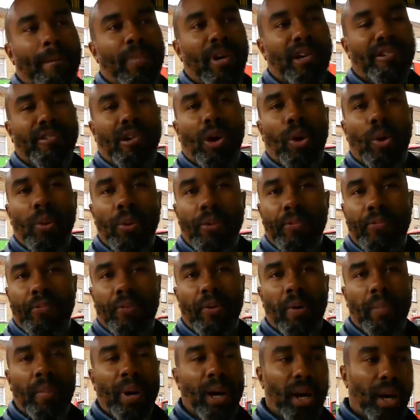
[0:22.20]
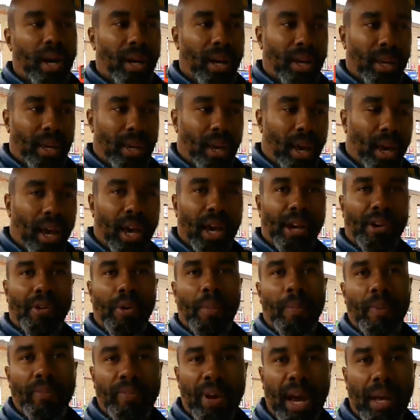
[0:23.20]
grown from a, a,
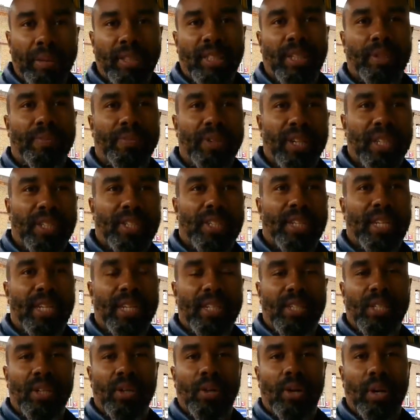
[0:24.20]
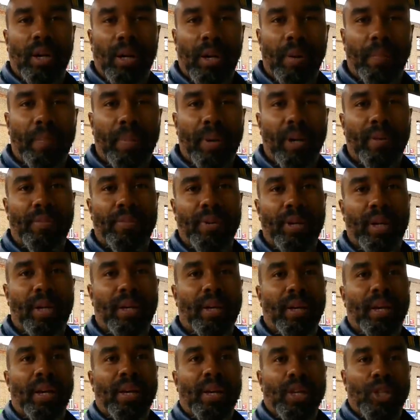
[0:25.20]
group of activists into a bit of
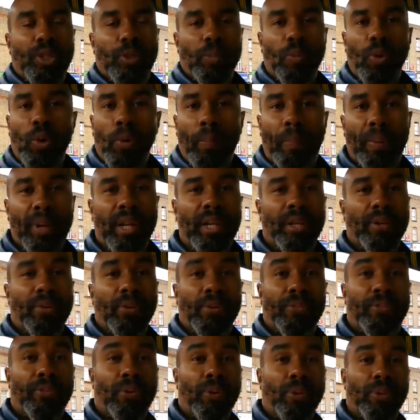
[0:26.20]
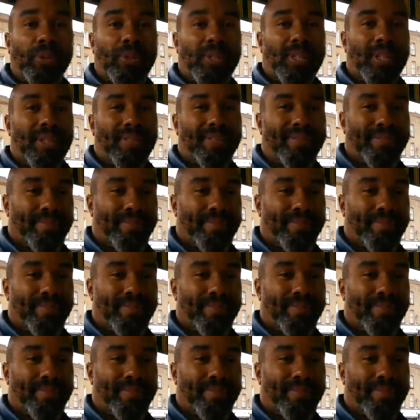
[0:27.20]
a small political force.